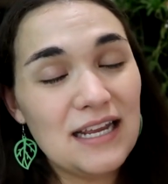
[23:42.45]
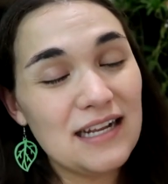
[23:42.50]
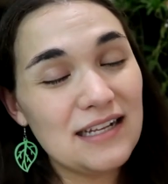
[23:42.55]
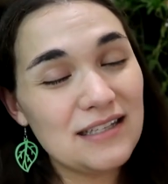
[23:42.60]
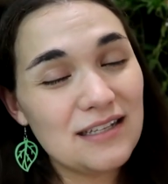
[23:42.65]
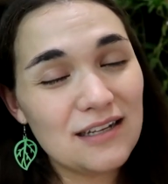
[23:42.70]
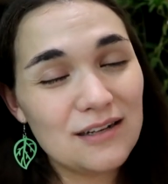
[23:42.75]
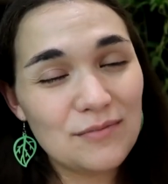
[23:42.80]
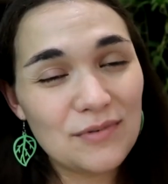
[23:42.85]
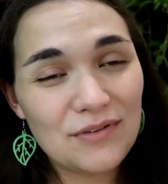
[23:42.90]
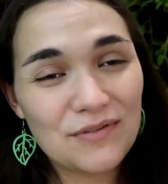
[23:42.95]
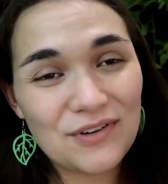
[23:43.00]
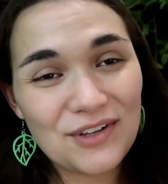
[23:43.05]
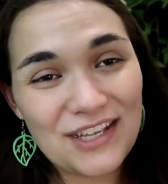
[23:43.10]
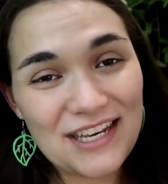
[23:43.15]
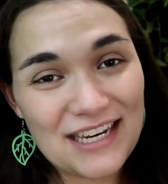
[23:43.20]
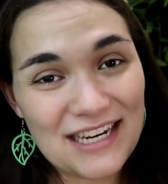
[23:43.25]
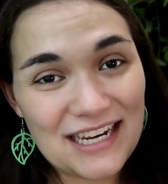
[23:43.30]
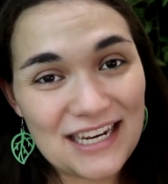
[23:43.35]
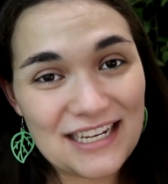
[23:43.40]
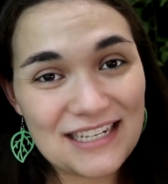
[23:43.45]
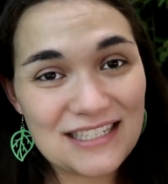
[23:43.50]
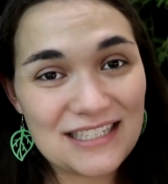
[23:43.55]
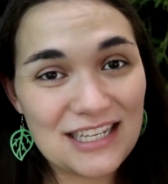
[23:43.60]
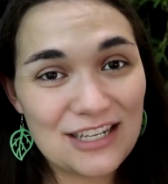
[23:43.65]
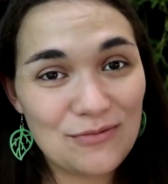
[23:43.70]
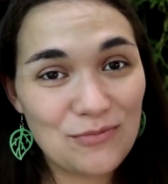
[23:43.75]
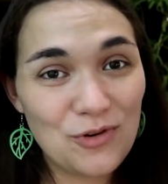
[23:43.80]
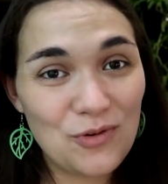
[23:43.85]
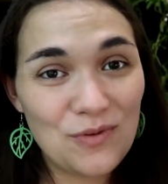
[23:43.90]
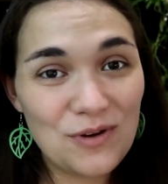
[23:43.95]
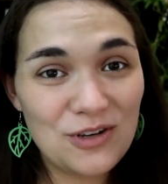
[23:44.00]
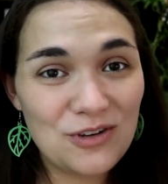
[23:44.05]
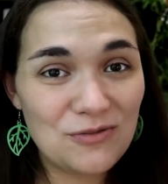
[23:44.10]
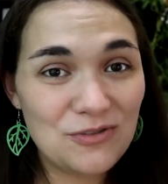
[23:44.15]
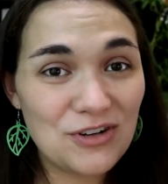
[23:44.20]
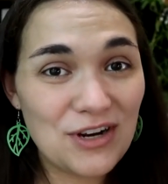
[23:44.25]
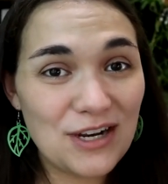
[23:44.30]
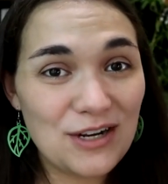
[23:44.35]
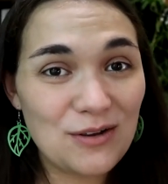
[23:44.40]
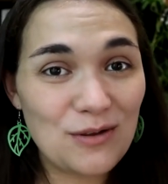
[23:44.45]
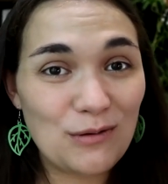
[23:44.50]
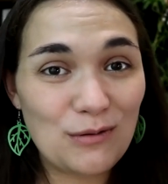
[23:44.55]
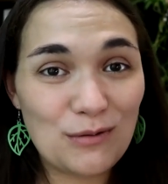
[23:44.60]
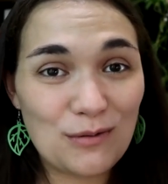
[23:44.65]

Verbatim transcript: It's going to be really nice and I'm going to try to go